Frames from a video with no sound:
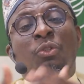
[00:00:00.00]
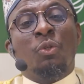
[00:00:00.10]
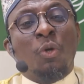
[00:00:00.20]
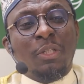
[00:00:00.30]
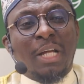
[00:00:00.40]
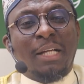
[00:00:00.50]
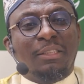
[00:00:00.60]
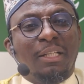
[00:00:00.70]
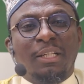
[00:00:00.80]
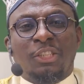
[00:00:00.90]
to know
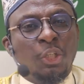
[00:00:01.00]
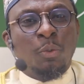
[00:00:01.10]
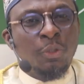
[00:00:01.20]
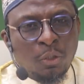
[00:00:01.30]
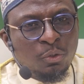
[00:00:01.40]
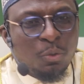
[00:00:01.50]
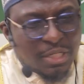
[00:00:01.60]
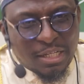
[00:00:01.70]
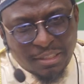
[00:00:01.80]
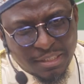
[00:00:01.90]
that she will not do
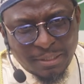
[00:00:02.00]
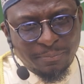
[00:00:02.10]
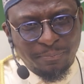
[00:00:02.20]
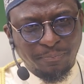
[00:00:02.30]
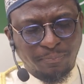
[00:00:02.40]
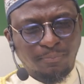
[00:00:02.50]
such a thing.